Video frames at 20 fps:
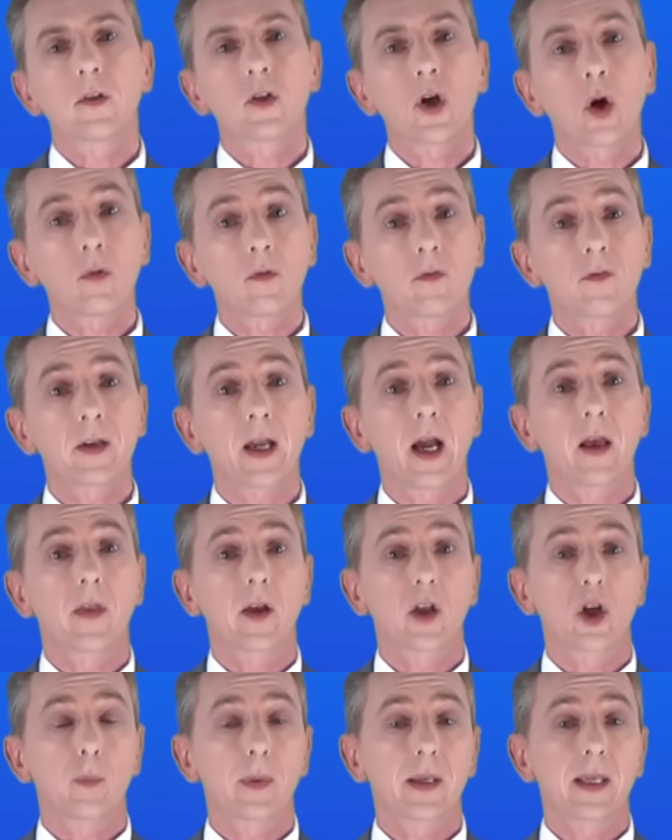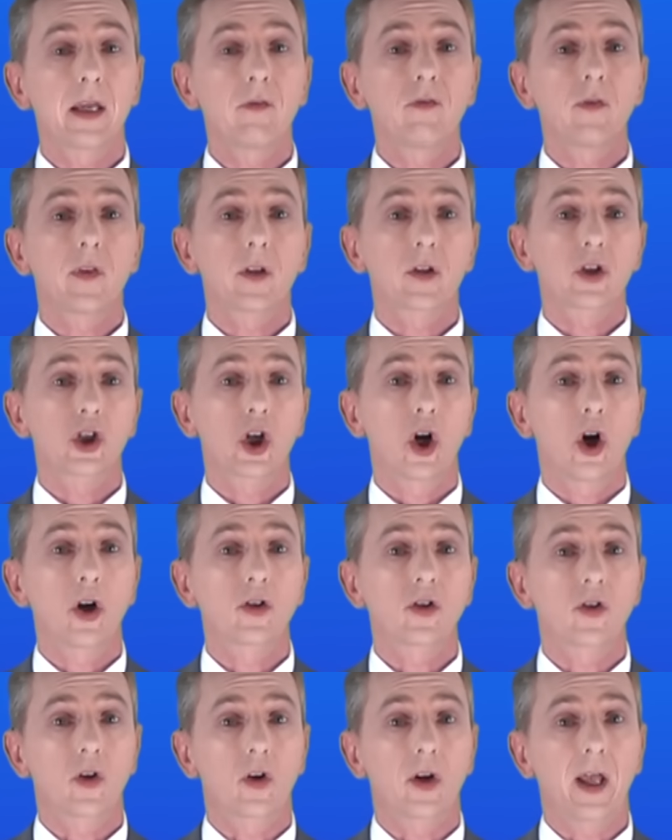Don't forget that you'll be given the
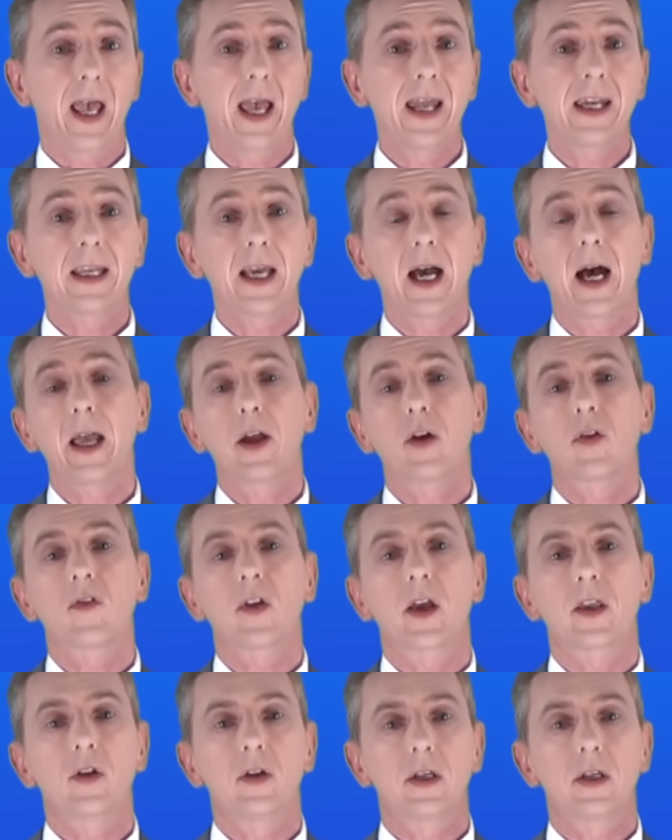charges on any ions that